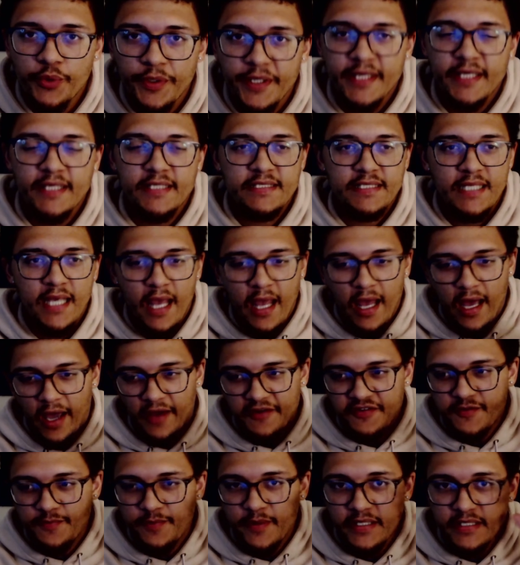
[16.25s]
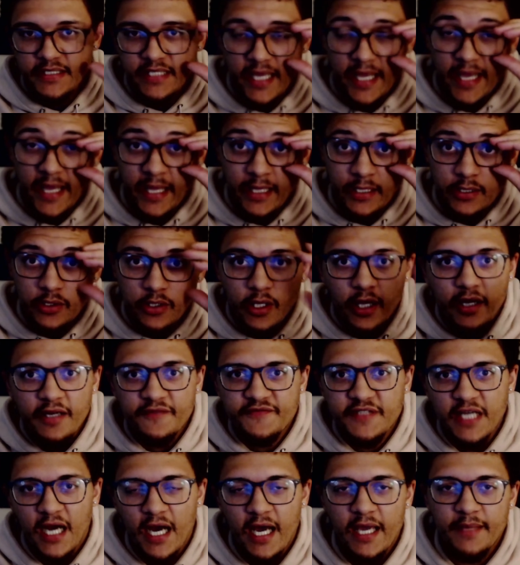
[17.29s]
weeks, I spent a lot of
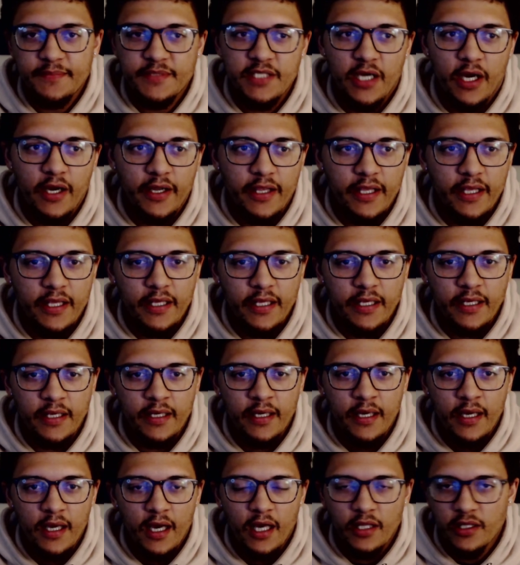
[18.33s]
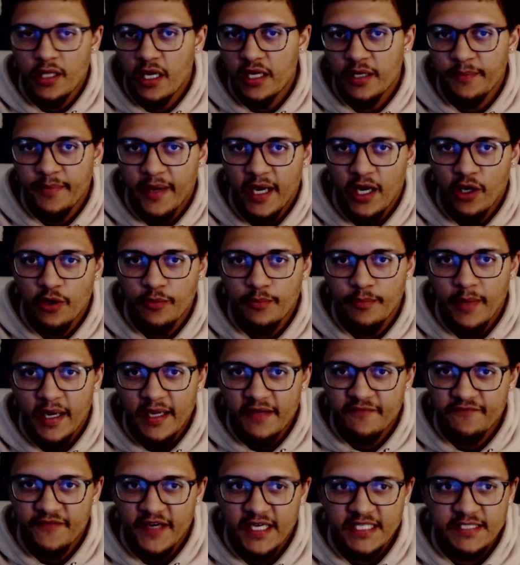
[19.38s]
time talking a lot about my
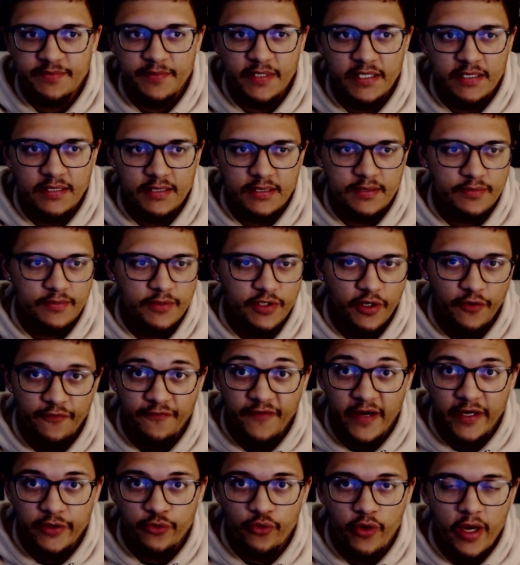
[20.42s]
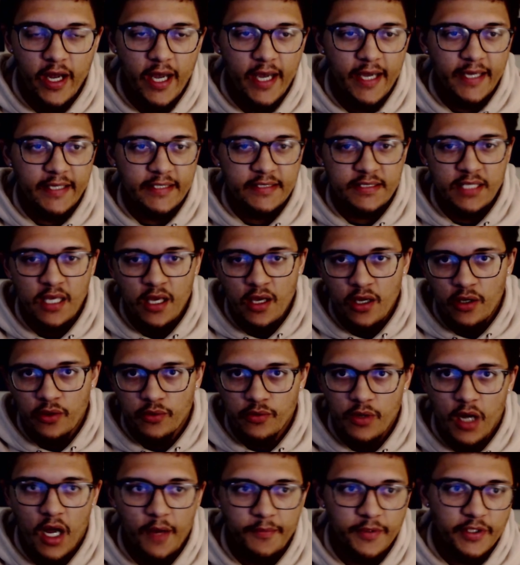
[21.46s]
investments, you know, Fundrise,
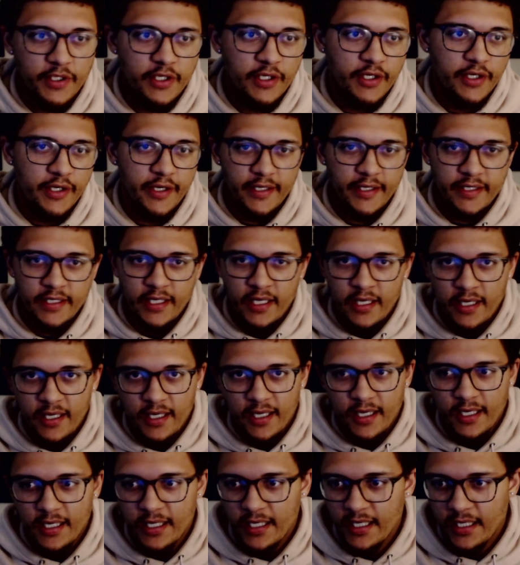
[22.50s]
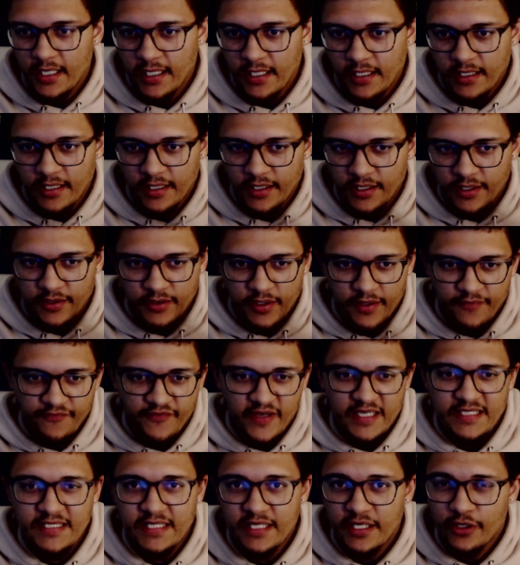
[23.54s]
Robinhood, uh,
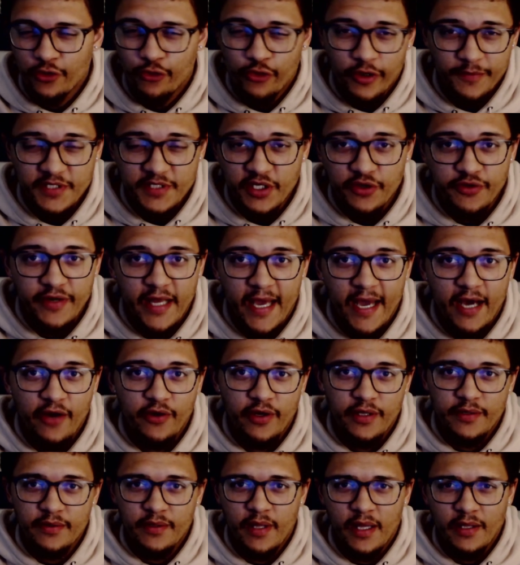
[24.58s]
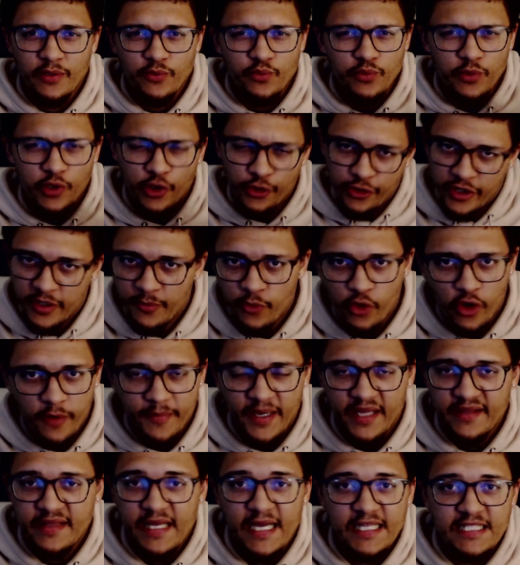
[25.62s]
investing in crypto now and, and learning more
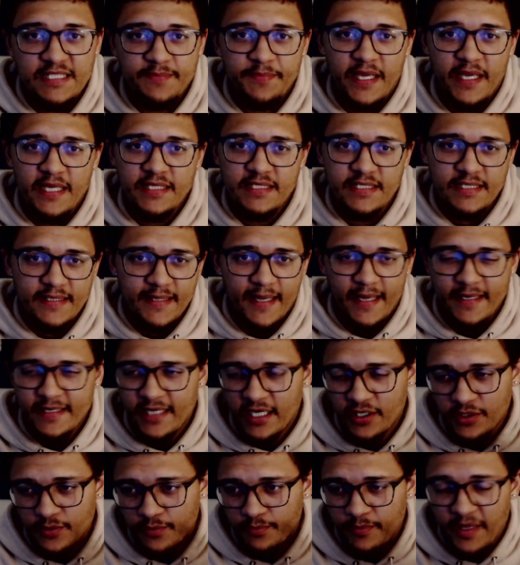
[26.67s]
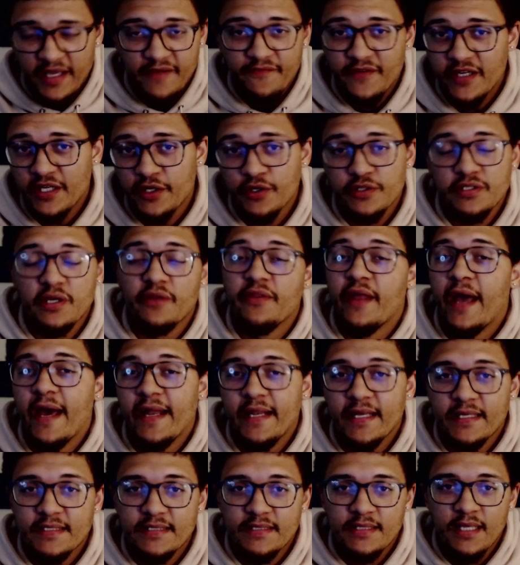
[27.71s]
about that space. And, and I'll make videos on that
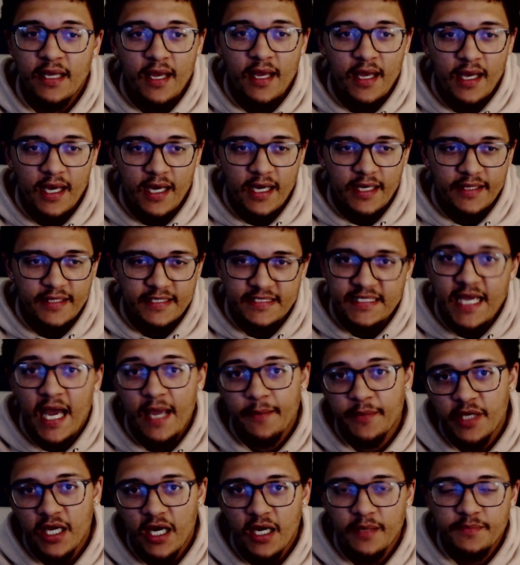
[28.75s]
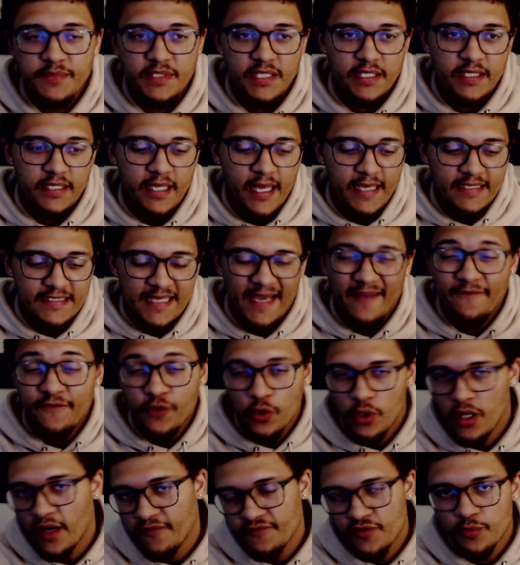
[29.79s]
as uh, the time comes and as I
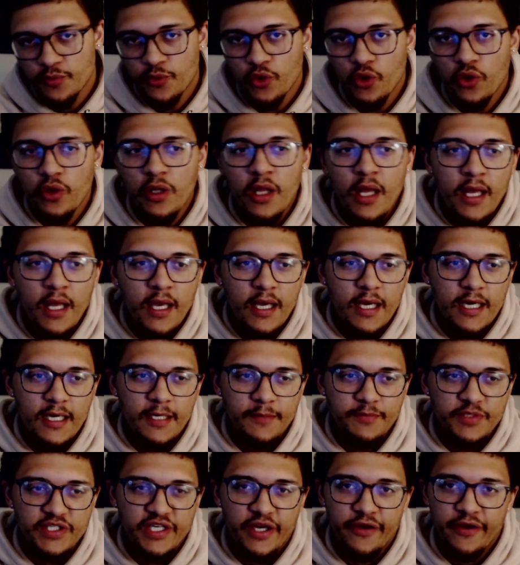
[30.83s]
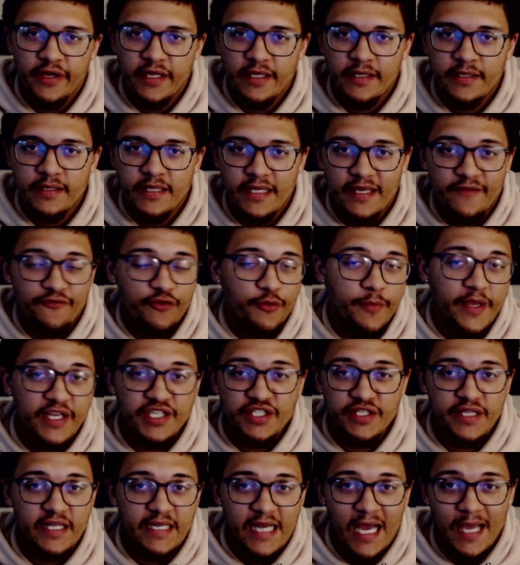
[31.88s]
feel comfortable um, sharing the
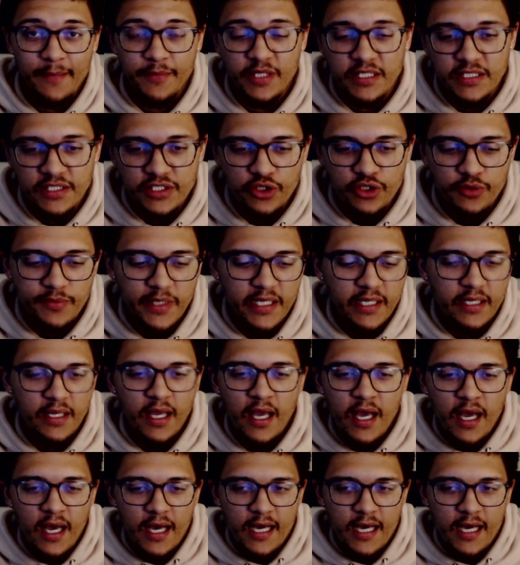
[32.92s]
information that I'm consuming.